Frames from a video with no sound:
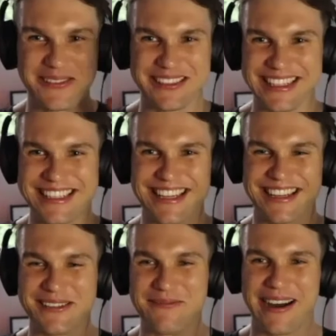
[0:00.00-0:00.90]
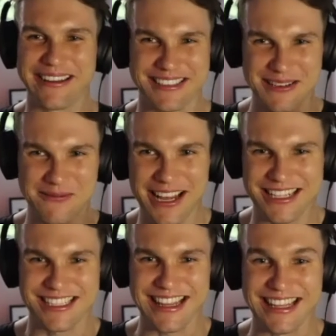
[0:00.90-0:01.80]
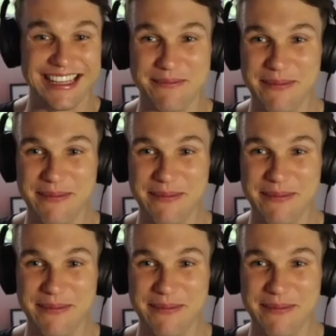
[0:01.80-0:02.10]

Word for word: inside of your mind looks like. What are you actually thinking about?